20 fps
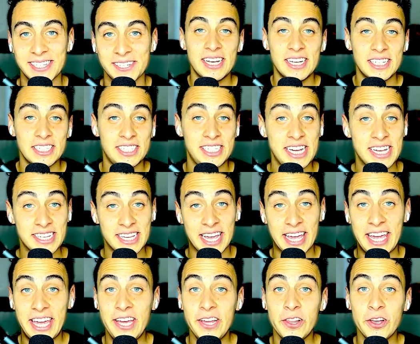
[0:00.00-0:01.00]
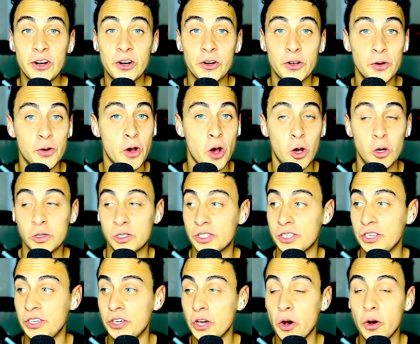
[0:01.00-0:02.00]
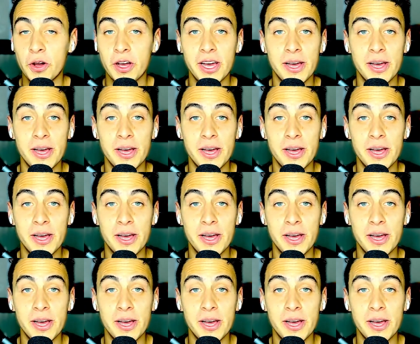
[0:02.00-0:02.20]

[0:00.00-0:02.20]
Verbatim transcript: She is a healer who hosts yoga,